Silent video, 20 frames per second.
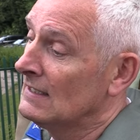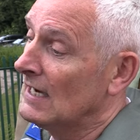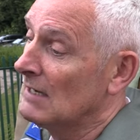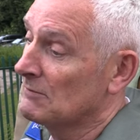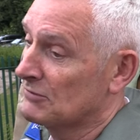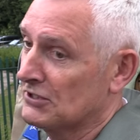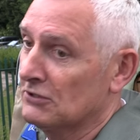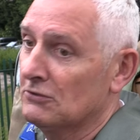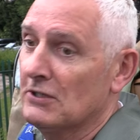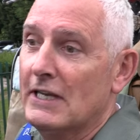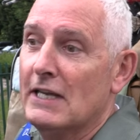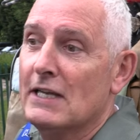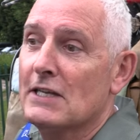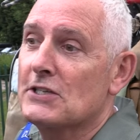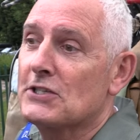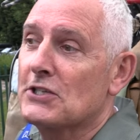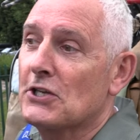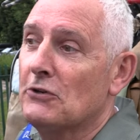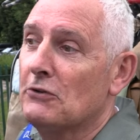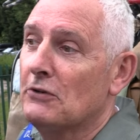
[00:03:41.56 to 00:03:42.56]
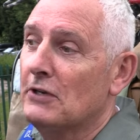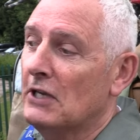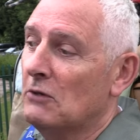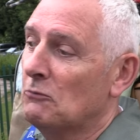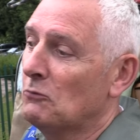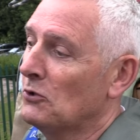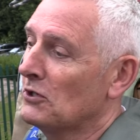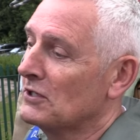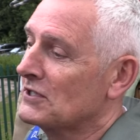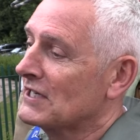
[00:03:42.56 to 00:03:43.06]
I'm still here, so
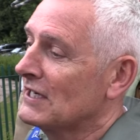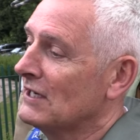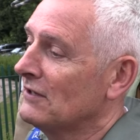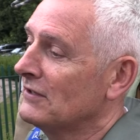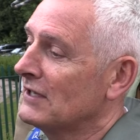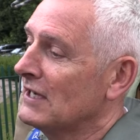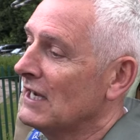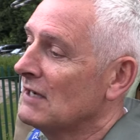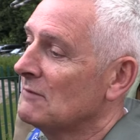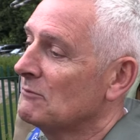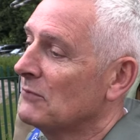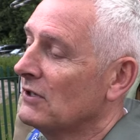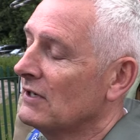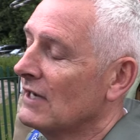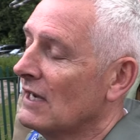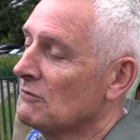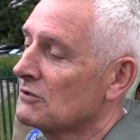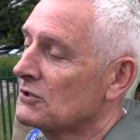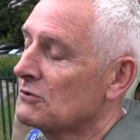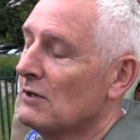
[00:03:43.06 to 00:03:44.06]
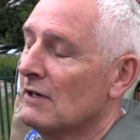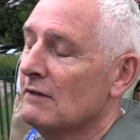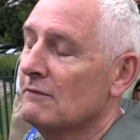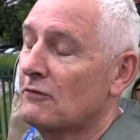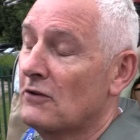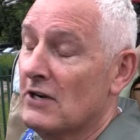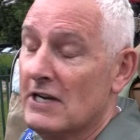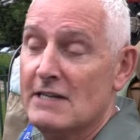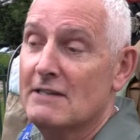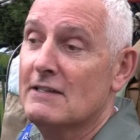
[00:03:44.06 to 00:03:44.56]
it worked out in the end, but I was quite
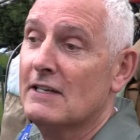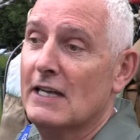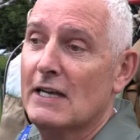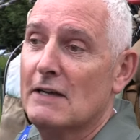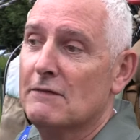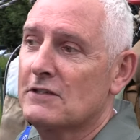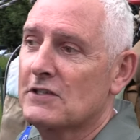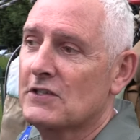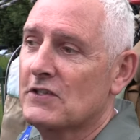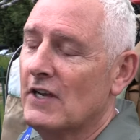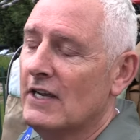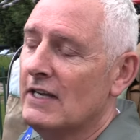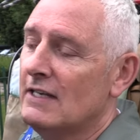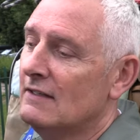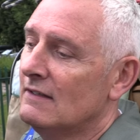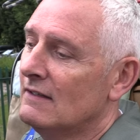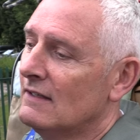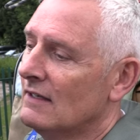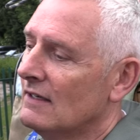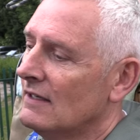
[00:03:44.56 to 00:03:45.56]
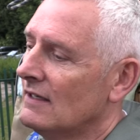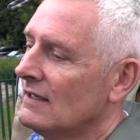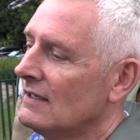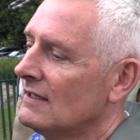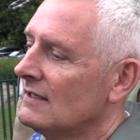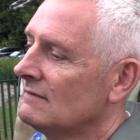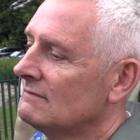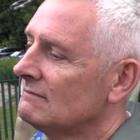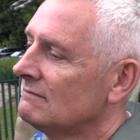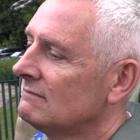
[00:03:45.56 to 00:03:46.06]
frightened, I have to say,
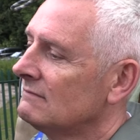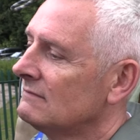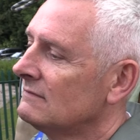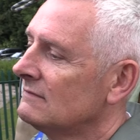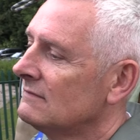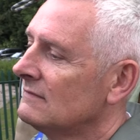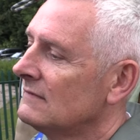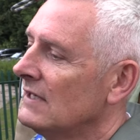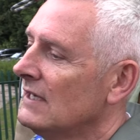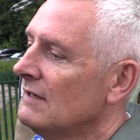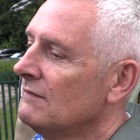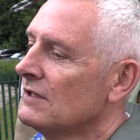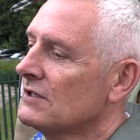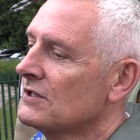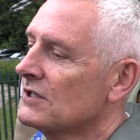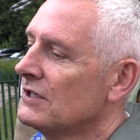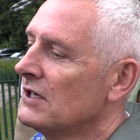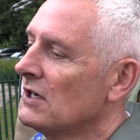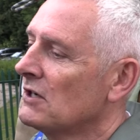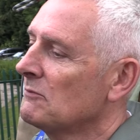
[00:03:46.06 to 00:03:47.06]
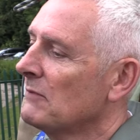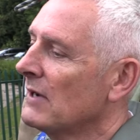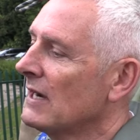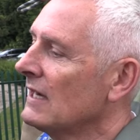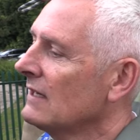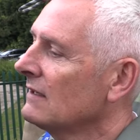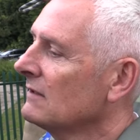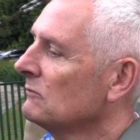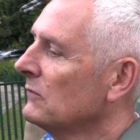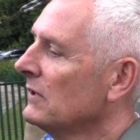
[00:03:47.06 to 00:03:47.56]
even as a young
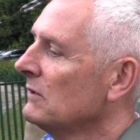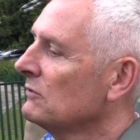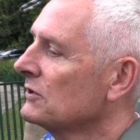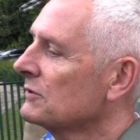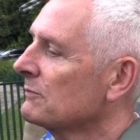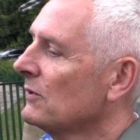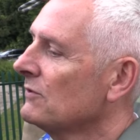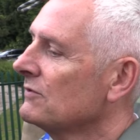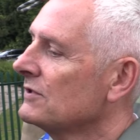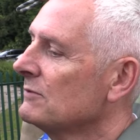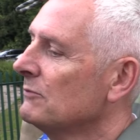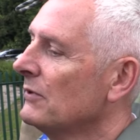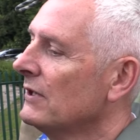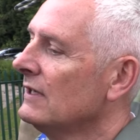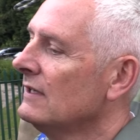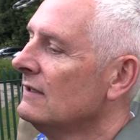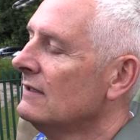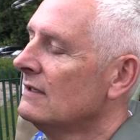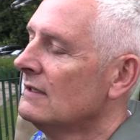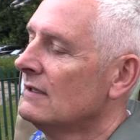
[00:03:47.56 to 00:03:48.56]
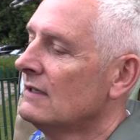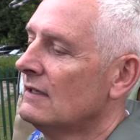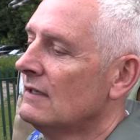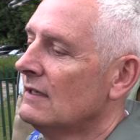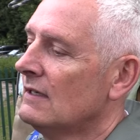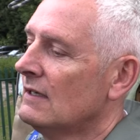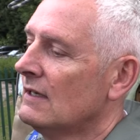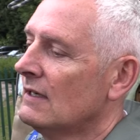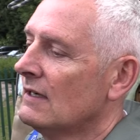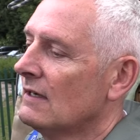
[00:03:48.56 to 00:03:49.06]
man, and we were supposed to be
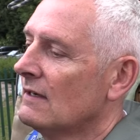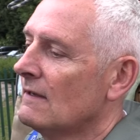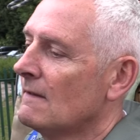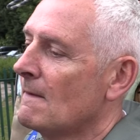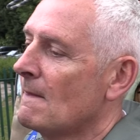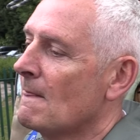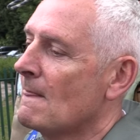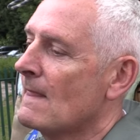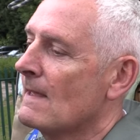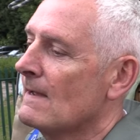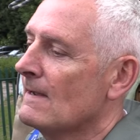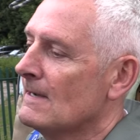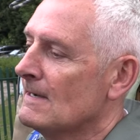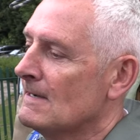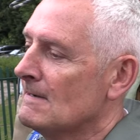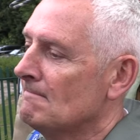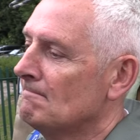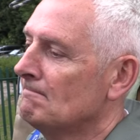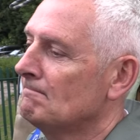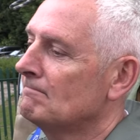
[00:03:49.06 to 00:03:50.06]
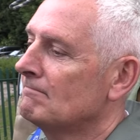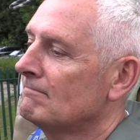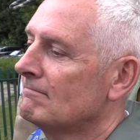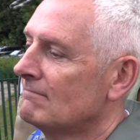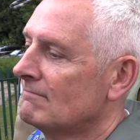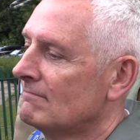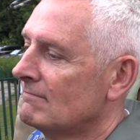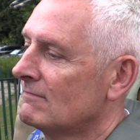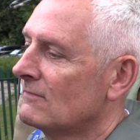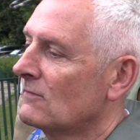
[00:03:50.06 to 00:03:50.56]

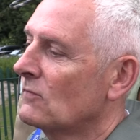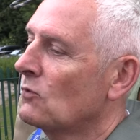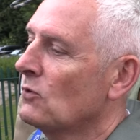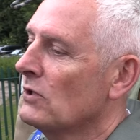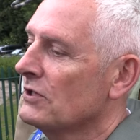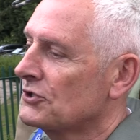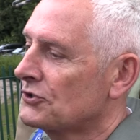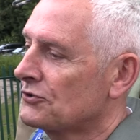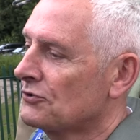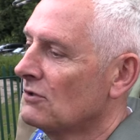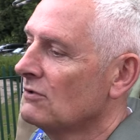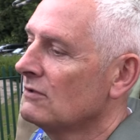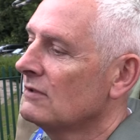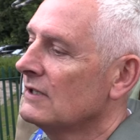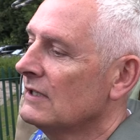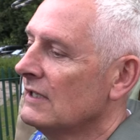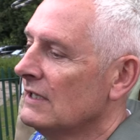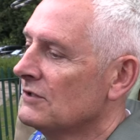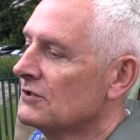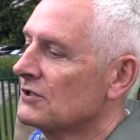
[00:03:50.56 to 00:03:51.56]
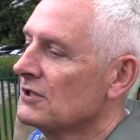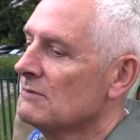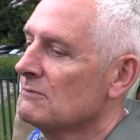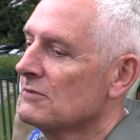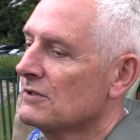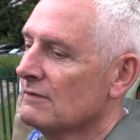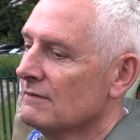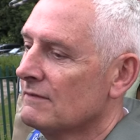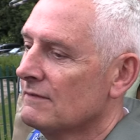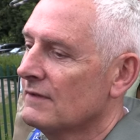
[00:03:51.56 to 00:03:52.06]
quite strong in
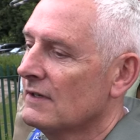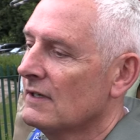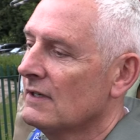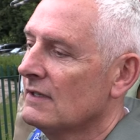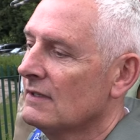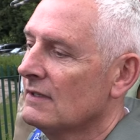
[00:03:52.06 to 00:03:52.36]
terms of